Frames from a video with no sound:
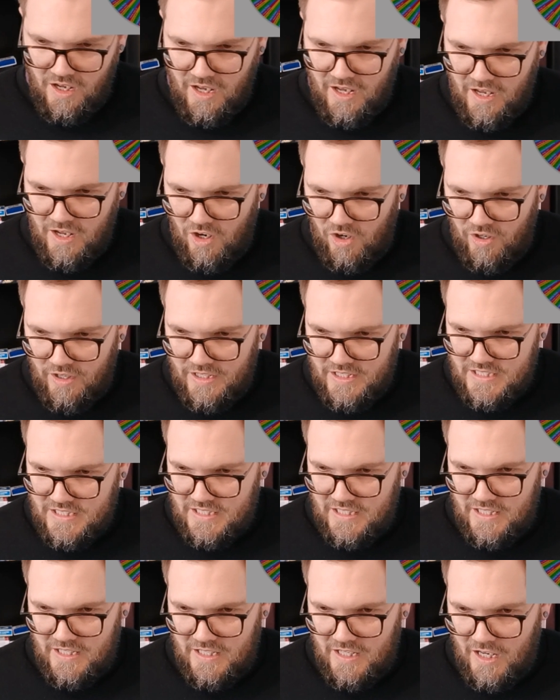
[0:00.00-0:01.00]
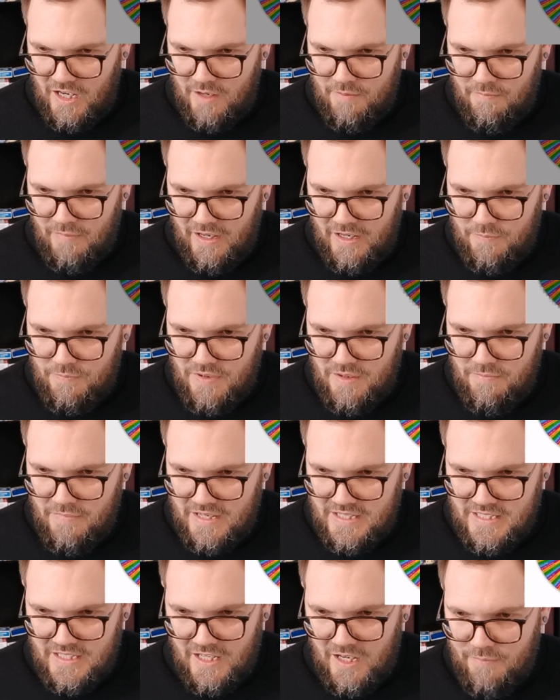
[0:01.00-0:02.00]
Honestly, I might be
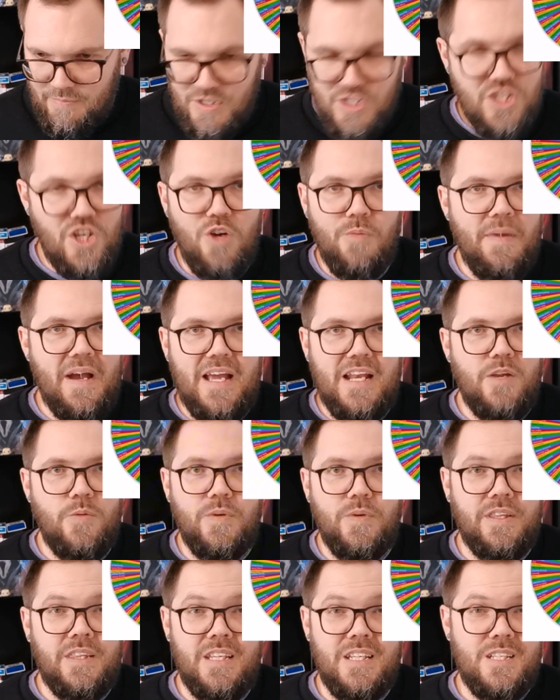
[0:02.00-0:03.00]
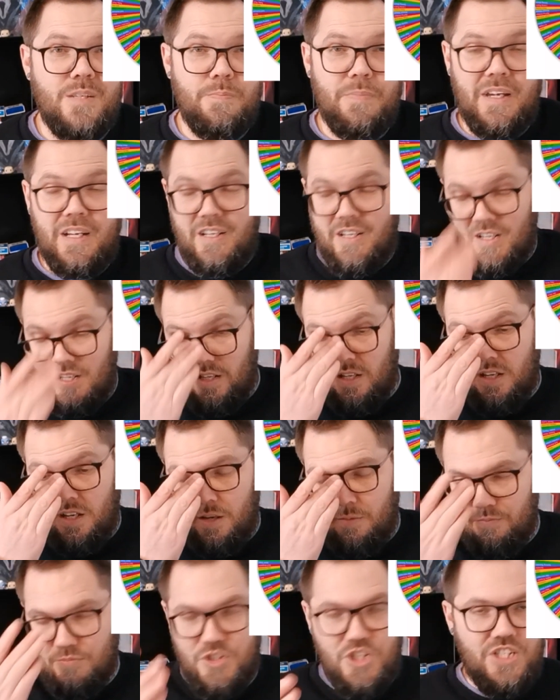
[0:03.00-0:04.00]
messing up so badly with this, but
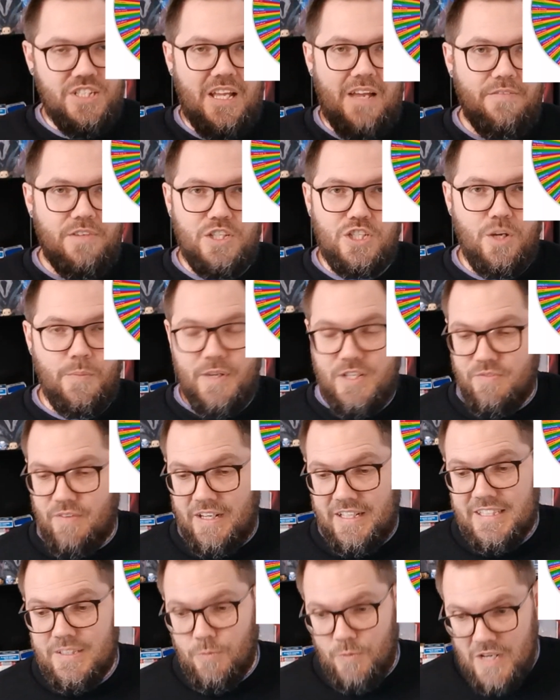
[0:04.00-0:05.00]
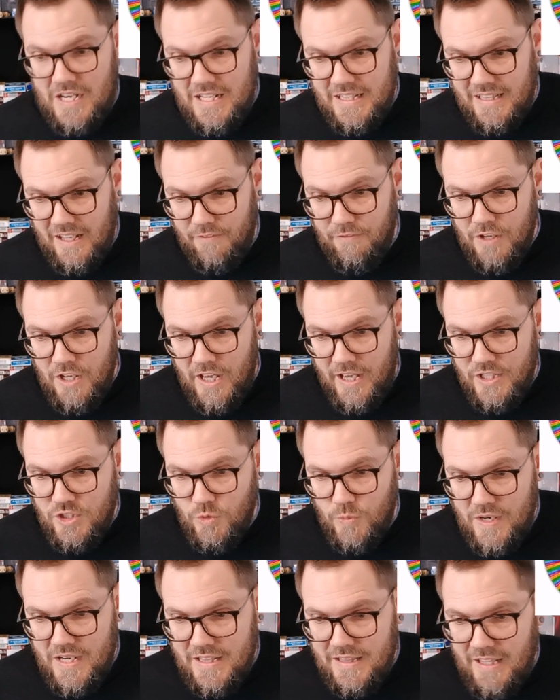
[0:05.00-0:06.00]
I'm just having so much fun. It's really tough. It's
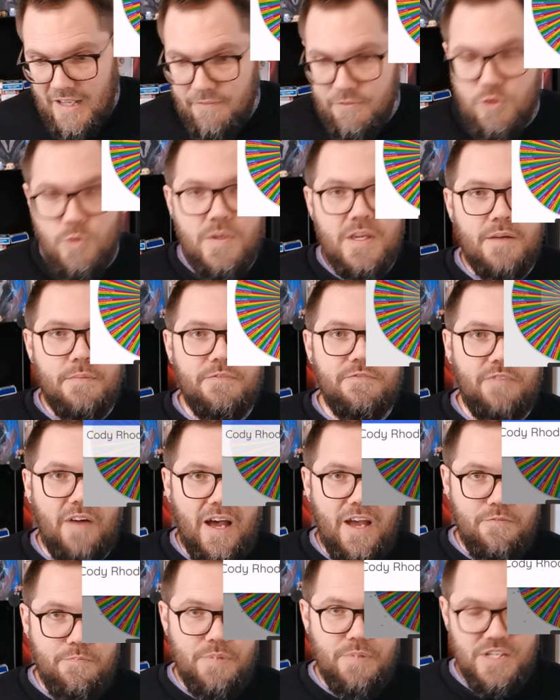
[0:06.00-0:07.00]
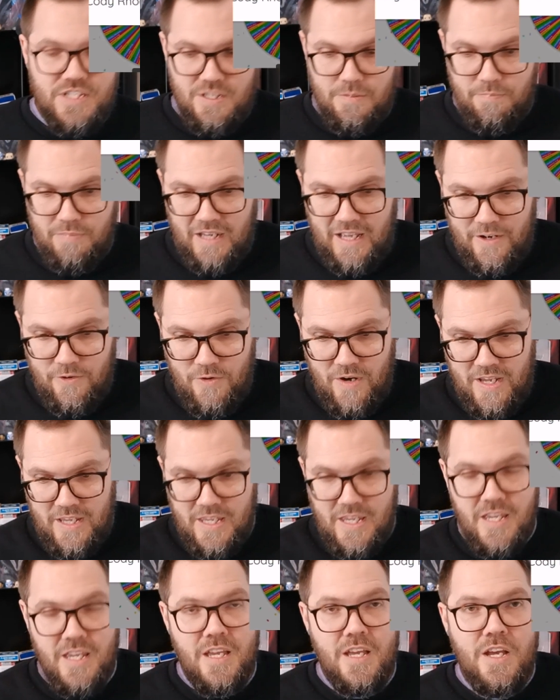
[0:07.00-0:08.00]
really tough doing a 5-person blind
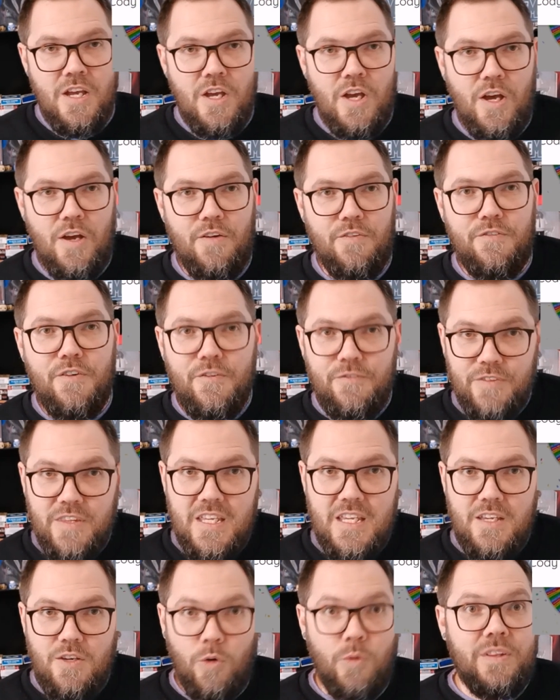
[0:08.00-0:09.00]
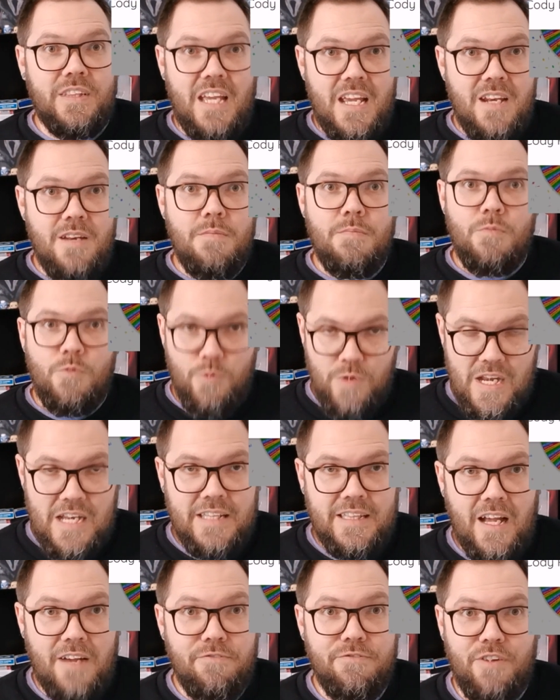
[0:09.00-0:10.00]
ranking. 50 or 10,
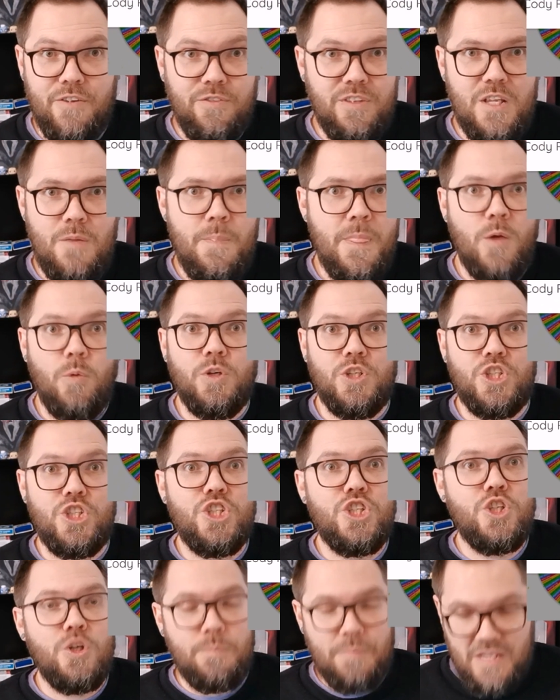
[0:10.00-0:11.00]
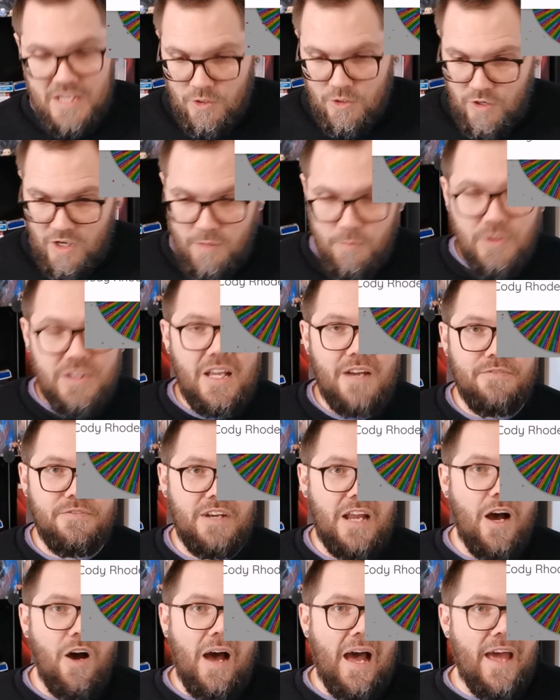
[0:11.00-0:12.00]
really tough. 50 was super incredible tough.
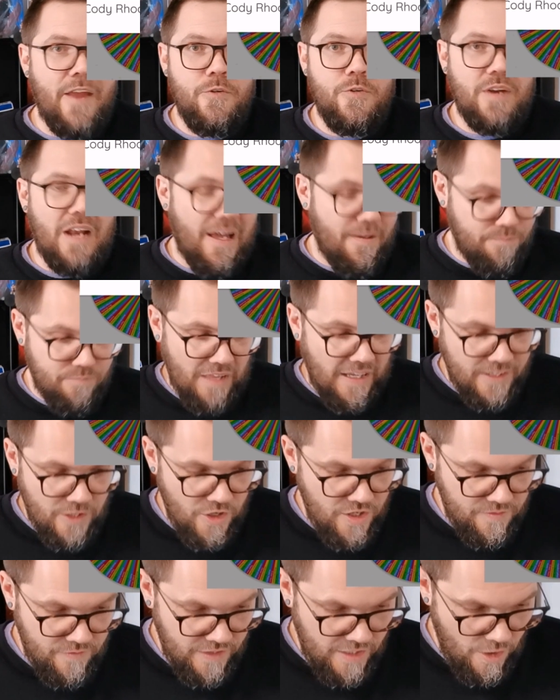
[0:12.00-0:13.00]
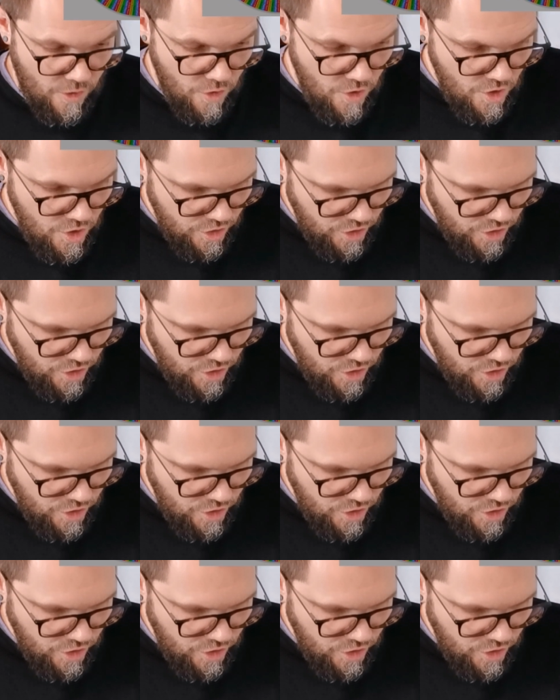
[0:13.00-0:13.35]
Now 100, I don't even know.